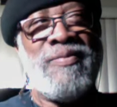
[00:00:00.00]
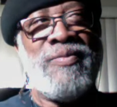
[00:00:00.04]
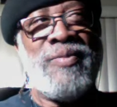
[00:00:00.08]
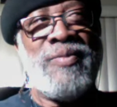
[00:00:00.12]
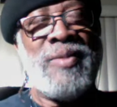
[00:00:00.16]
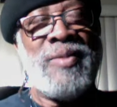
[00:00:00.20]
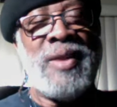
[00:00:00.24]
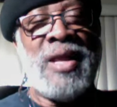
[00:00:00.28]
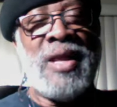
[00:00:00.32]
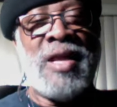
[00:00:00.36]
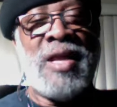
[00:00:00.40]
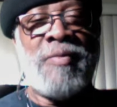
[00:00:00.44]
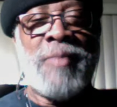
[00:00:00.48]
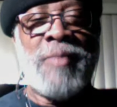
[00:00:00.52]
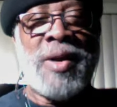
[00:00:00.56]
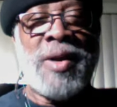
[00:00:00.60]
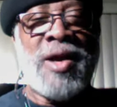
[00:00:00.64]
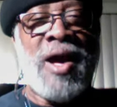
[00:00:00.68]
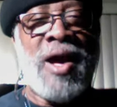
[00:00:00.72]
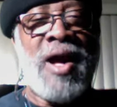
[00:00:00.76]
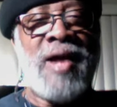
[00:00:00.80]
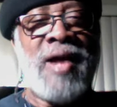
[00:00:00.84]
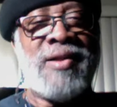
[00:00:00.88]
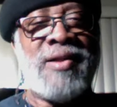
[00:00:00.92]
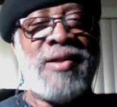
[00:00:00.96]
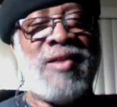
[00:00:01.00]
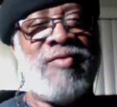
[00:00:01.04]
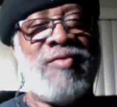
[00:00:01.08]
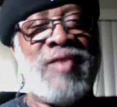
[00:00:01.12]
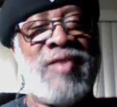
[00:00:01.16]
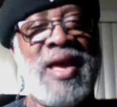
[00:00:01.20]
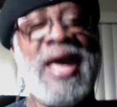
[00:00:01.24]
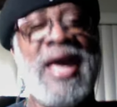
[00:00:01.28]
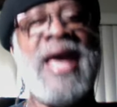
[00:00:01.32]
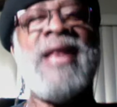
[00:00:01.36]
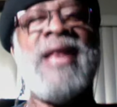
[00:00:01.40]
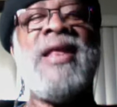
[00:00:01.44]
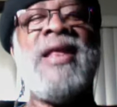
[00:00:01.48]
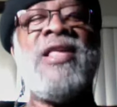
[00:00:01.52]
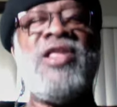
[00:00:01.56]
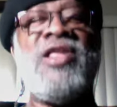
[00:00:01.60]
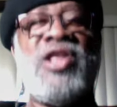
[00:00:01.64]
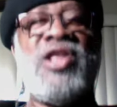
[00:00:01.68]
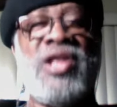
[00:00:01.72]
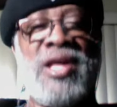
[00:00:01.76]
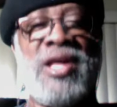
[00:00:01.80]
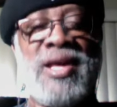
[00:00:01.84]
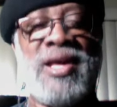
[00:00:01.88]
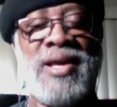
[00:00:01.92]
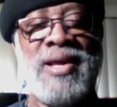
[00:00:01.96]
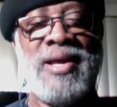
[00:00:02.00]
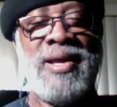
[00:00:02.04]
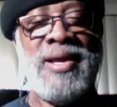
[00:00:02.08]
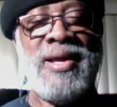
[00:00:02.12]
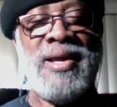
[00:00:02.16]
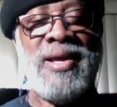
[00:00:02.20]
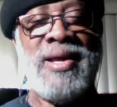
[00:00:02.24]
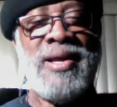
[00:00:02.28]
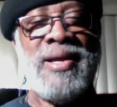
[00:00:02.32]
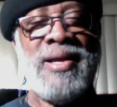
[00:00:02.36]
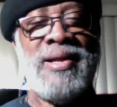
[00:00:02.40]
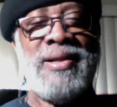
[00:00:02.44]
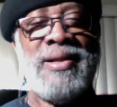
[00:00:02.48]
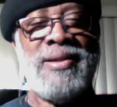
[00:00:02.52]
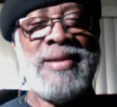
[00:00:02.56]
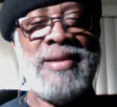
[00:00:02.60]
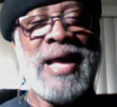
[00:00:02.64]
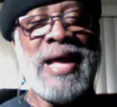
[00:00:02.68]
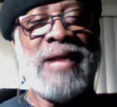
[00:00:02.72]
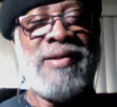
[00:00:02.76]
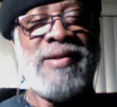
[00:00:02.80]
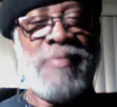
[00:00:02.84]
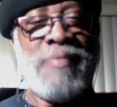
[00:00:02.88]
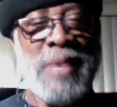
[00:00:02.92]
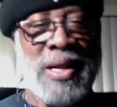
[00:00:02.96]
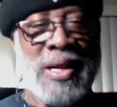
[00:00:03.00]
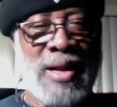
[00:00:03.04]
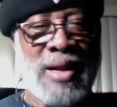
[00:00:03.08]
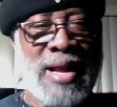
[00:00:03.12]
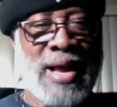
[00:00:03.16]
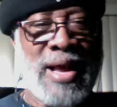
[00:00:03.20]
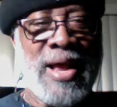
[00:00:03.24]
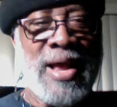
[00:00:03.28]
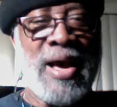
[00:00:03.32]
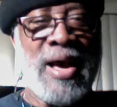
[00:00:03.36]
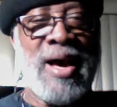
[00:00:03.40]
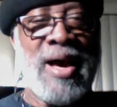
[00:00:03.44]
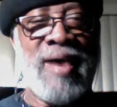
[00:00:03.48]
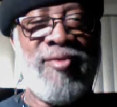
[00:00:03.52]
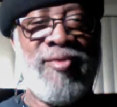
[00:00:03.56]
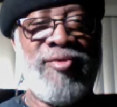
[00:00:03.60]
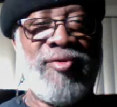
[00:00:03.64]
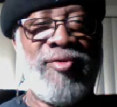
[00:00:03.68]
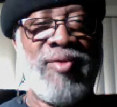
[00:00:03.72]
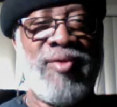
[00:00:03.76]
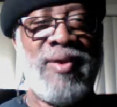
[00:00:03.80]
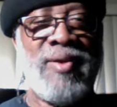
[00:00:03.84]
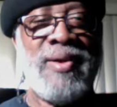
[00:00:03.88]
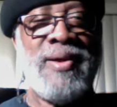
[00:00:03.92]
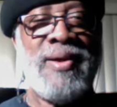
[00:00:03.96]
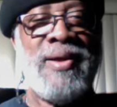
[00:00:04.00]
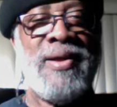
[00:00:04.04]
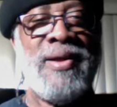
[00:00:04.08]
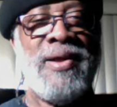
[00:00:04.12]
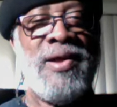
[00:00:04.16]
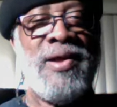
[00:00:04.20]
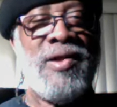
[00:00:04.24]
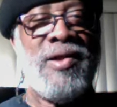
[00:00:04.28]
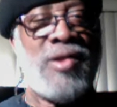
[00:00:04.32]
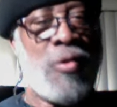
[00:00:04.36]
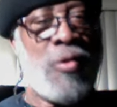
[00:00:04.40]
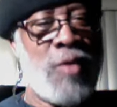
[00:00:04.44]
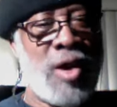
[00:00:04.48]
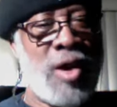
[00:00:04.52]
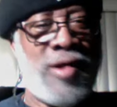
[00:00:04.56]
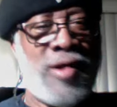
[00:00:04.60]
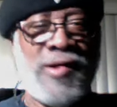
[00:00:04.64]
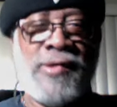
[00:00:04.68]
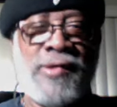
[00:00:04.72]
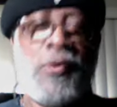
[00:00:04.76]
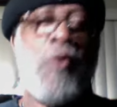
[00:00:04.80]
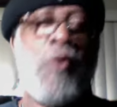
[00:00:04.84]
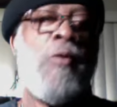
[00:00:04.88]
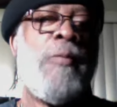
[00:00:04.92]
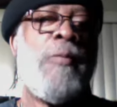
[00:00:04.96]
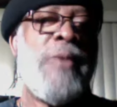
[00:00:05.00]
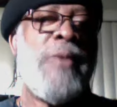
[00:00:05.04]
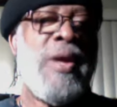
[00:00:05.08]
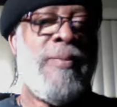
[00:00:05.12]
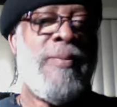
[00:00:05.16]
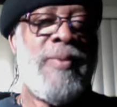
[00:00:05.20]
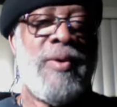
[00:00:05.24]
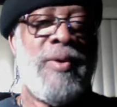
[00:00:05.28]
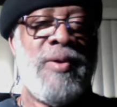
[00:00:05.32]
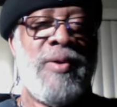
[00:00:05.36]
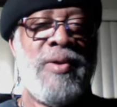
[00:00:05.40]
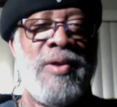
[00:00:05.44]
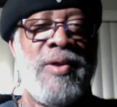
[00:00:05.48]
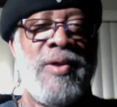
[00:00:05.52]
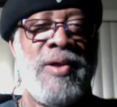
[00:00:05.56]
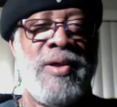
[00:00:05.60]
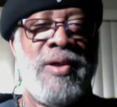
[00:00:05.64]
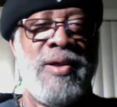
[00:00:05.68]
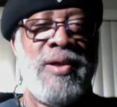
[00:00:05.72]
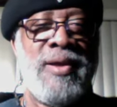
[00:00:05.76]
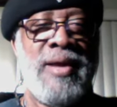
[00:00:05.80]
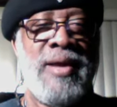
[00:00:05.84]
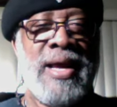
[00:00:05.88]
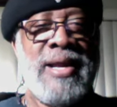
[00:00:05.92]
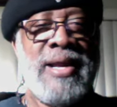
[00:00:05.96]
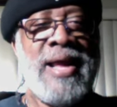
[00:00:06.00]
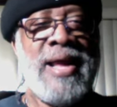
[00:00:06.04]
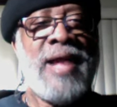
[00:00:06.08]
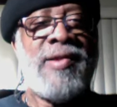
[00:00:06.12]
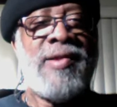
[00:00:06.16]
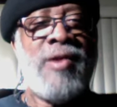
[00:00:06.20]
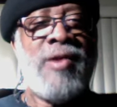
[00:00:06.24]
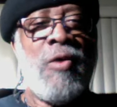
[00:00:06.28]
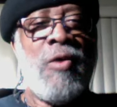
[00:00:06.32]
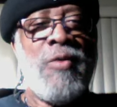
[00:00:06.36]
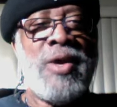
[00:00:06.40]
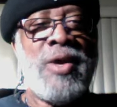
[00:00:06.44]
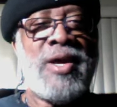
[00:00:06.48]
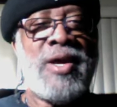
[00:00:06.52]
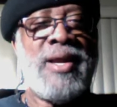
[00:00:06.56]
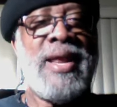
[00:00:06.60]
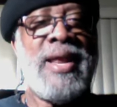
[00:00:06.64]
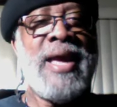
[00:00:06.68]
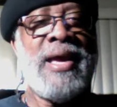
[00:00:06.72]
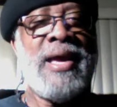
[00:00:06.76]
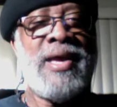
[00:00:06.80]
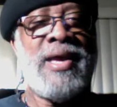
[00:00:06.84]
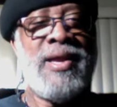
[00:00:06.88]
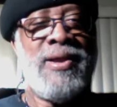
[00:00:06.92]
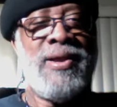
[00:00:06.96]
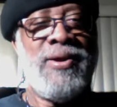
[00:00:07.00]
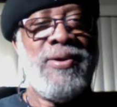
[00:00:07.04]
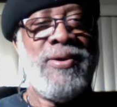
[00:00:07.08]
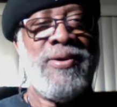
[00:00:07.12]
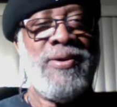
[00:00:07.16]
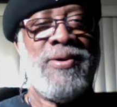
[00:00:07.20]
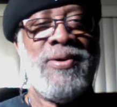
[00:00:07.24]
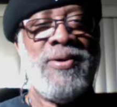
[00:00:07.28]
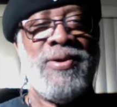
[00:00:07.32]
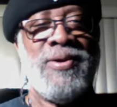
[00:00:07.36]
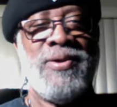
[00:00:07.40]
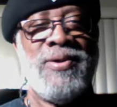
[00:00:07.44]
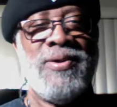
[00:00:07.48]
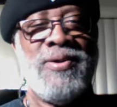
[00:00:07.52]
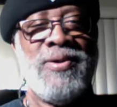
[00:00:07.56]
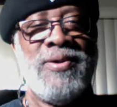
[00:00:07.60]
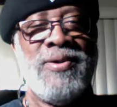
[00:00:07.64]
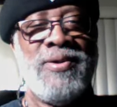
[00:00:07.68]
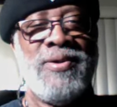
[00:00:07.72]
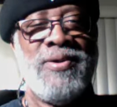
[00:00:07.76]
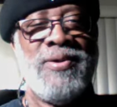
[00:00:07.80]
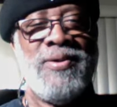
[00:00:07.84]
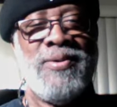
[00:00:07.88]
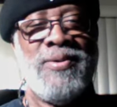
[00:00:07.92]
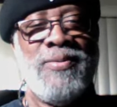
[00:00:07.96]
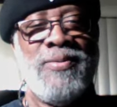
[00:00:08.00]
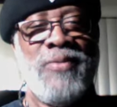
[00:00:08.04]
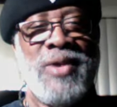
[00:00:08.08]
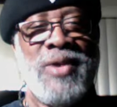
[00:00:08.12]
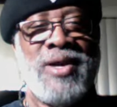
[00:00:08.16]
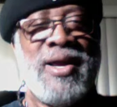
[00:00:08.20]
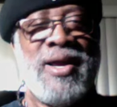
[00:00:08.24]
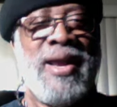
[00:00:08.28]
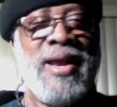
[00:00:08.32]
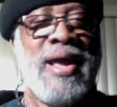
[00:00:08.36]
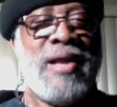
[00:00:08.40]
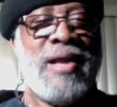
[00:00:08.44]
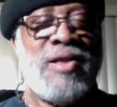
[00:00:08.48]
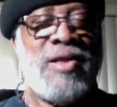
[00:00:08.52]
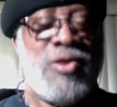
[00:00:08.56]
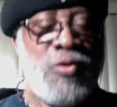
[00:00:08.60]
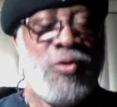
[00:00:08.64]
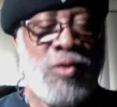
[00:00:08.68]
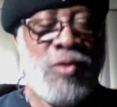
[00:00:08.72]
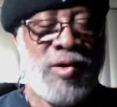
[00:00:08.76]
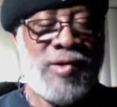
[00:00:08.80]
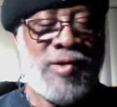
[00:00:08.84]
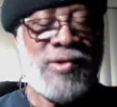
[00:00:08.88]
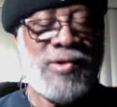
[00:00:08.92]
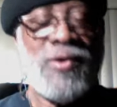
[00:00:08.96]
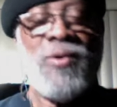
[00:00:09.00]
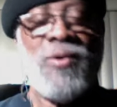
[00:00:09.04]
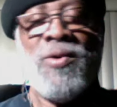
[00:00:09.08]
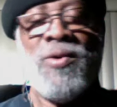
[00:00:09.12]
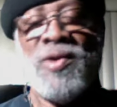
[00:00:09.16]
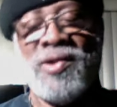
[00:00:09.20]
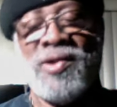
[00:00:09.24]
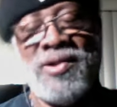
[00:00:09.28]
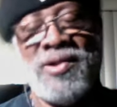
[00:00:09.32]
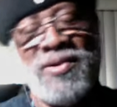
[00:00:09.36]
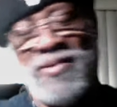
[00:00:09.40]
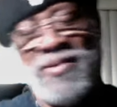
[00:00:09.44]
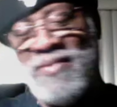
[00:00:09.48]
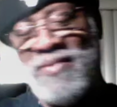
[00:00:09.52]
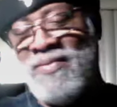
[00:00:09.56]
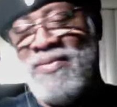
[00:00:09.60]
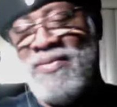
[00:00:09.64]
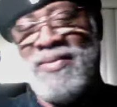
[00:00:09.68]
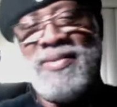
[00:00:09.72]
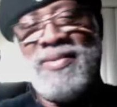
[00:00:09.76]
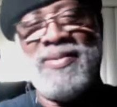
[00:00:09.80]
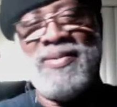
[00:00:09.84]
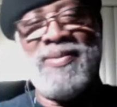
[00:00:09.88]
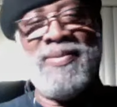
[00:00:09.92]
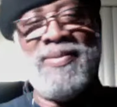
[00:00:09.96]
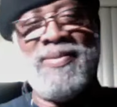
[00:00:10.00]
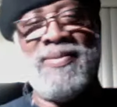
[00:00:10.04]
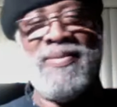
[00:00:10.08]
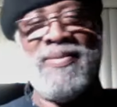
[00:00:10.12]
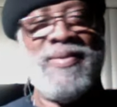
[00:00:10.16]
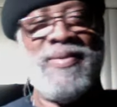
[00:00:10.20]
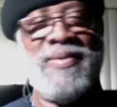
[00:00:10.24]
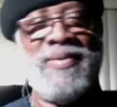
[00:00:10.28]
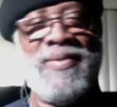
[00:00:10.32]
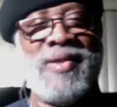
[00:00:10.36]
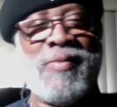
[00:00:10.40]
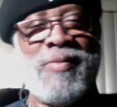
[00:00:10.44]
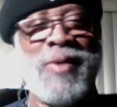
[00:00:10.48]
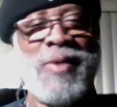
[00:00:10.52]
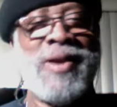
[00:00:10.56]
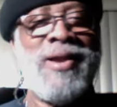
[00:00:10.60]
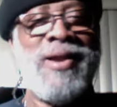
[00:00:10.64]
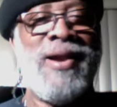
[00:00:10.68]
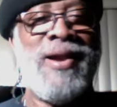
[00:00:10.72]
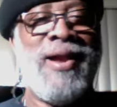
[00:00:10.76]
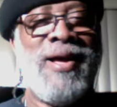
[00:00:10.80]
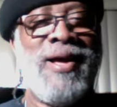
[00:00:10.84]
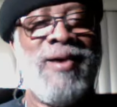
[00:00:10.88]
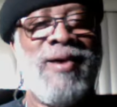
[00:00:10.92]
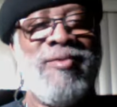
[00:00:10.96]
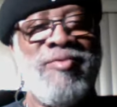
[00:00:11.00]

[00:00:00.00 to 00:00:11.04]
it's because of the energy that's being let off. So we are soul people, and that's how we connect, you know? We connect through the soul, so spread the love.